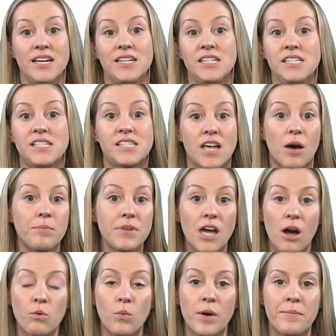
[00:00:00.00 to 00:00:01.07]
Some
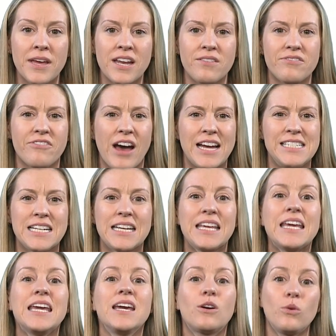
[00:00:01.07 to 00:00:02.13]
young women find it
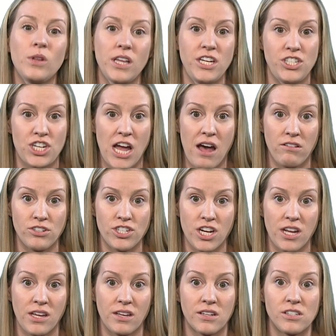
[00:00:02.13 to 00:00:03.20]
equally
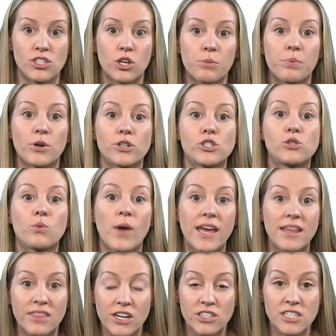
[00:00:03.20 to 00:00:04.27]
challenging to persuade
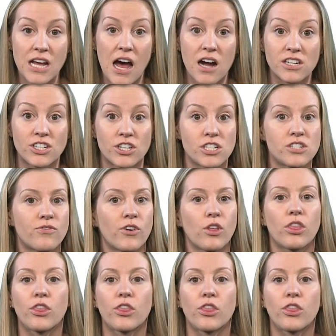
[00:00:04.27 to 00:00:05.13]
their doctors for